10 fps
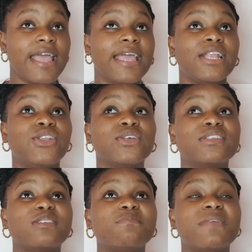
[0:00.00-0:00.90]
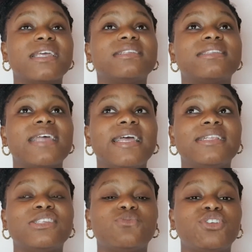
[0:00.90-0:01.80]
It doesn't make
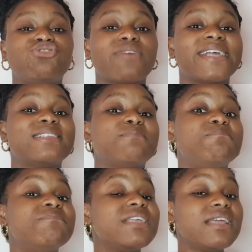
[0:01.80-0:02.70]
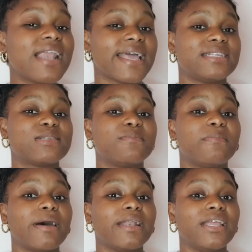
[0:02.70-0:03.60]
sense we try to be like
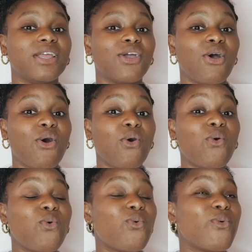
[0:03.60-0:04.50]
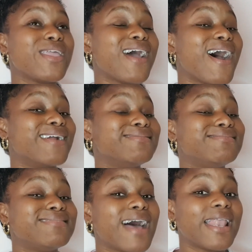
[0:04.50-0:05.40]
somebody who we are
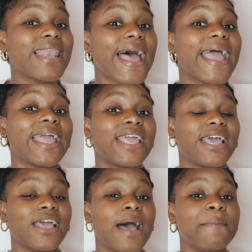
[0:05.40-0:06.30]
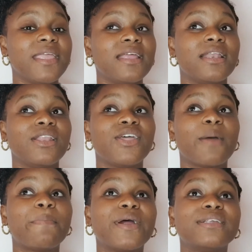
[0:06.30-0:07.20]
not like. I mean, there
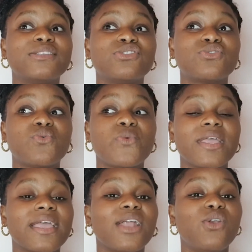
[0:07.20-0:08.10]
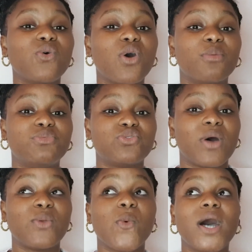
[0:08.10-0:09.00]
are persons who we can look up to
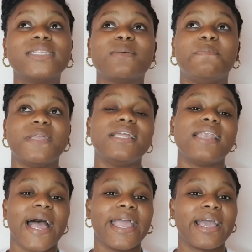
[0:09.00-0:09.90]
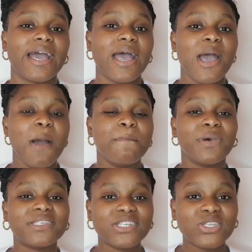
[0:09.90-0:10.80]
and want to be like, but it